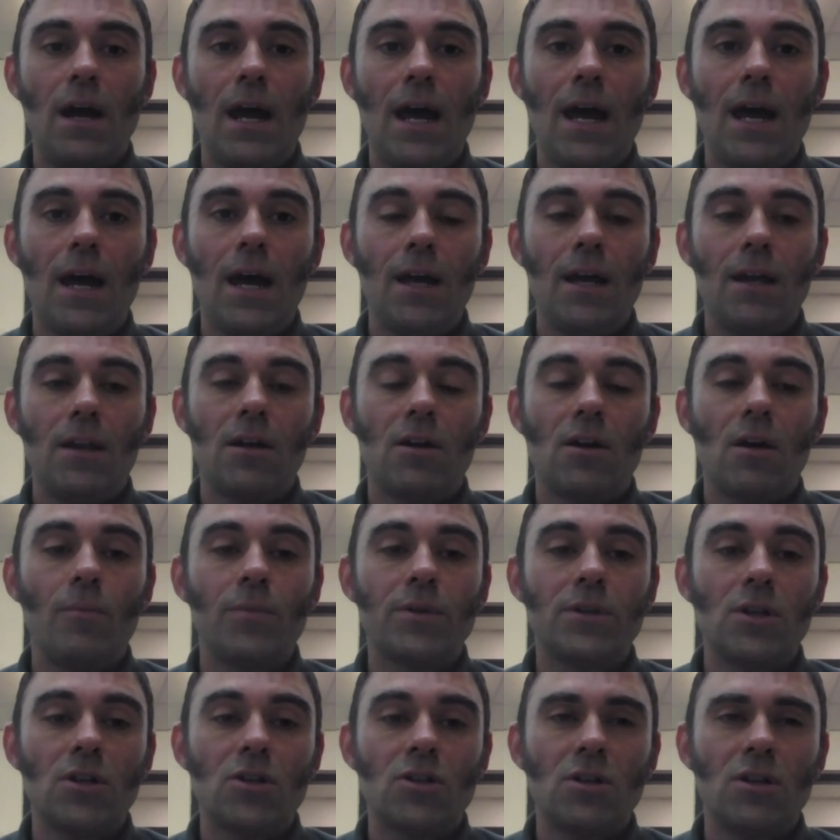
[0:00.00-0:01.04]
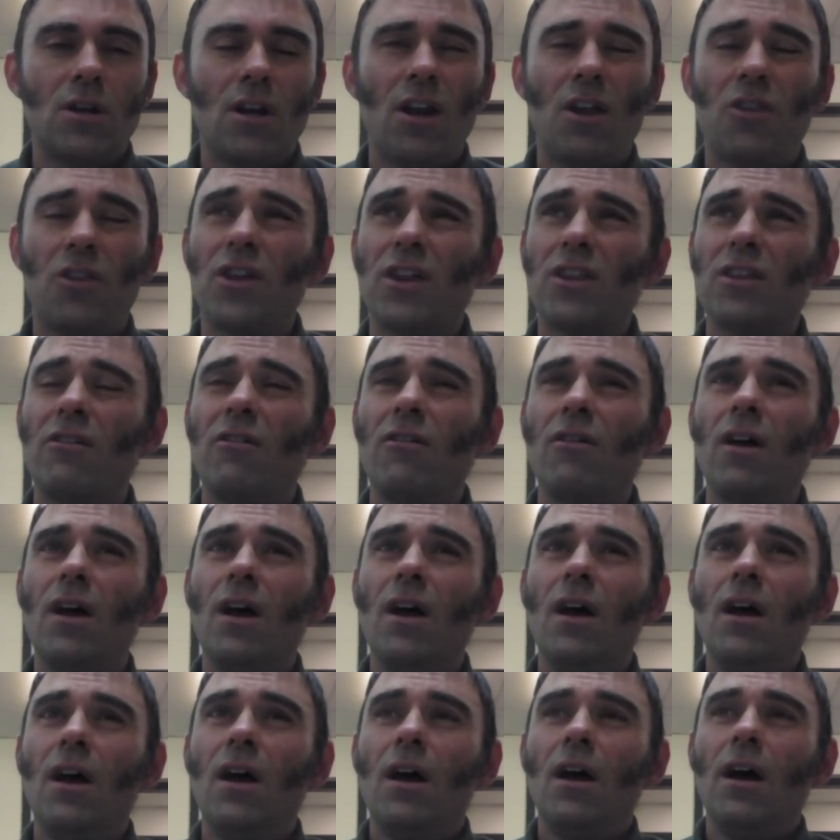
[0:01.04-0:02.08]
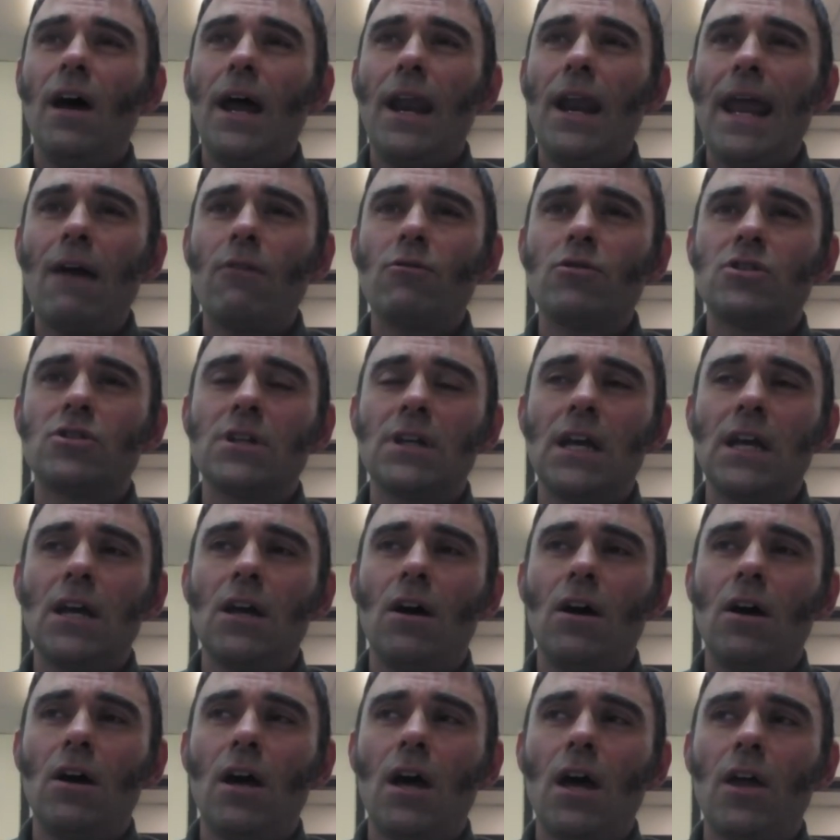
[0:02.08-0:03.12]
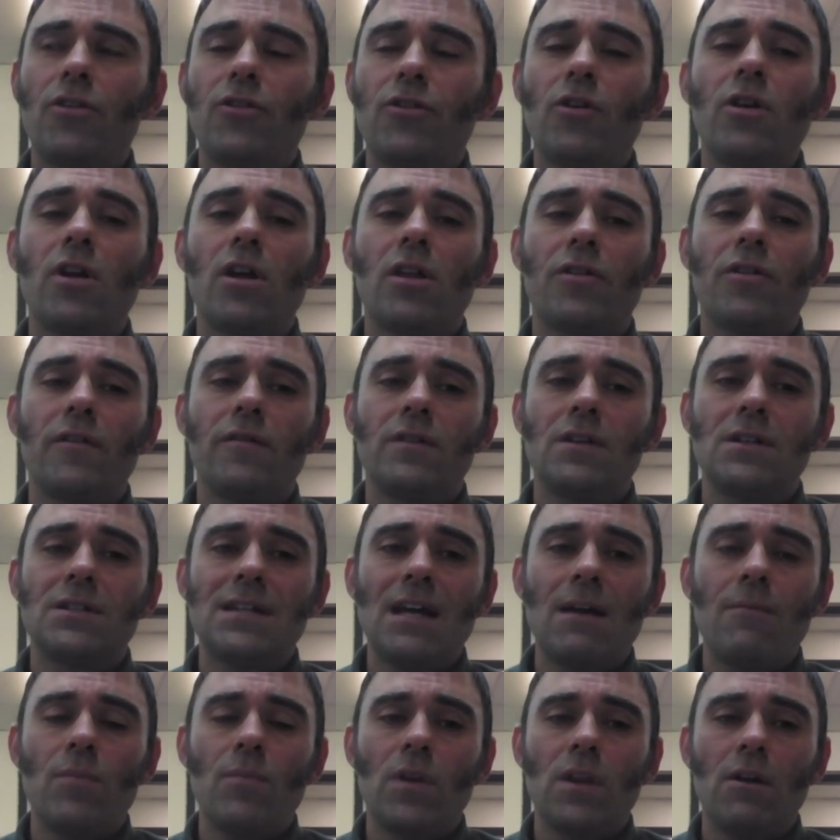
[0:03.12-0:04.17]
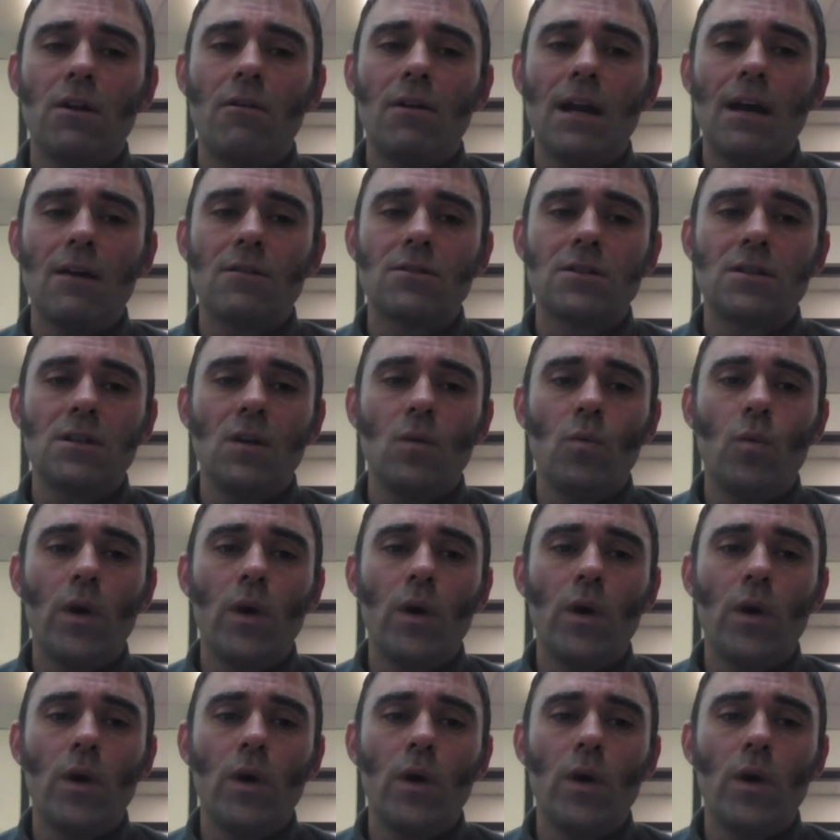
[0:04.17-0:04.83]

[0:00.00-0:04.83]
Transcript: uh, the competition. And I think they're announcing it on uh, 30th of December. They're announcing the